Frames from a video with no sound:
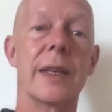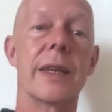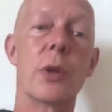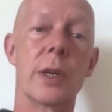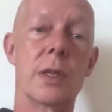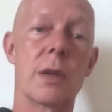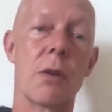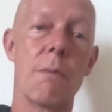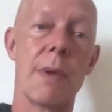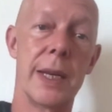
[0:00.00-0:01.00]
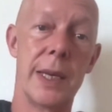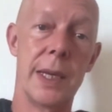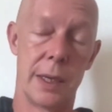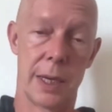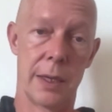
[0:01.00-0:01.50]
Now you can start
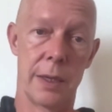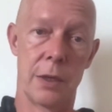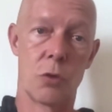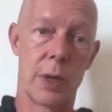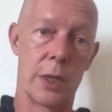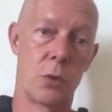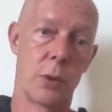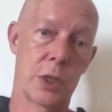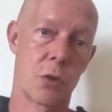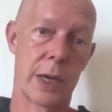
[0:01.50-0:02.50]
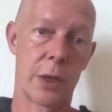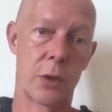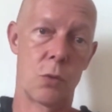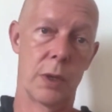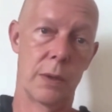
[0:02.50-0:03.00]
mining that and trying to
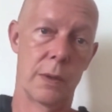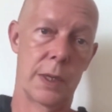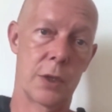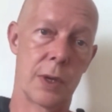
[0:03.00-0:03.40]
extract other things.